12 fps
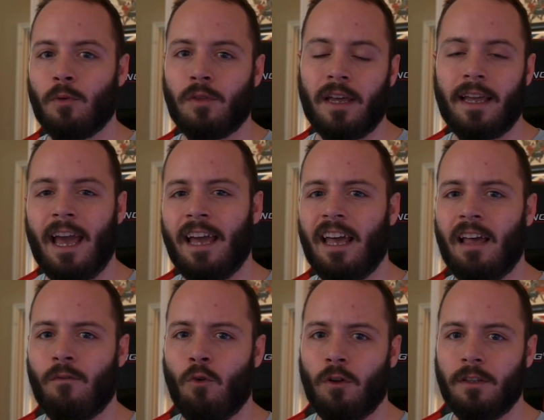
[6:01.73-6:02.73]
with
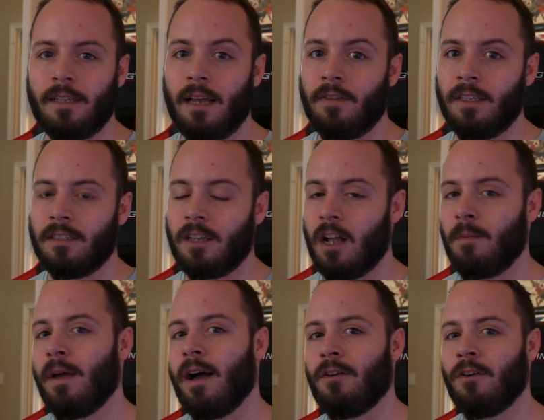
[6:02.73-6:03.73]
AK-47s,
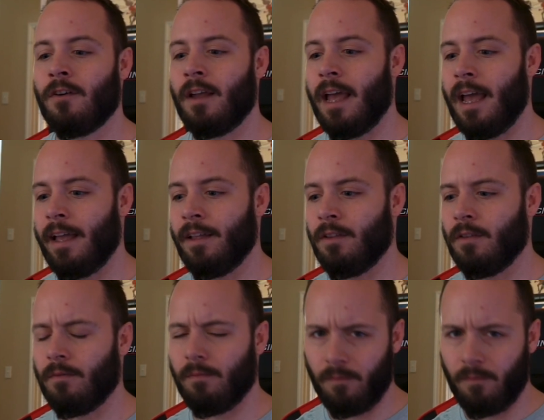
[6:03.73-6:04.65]
gunpowder, and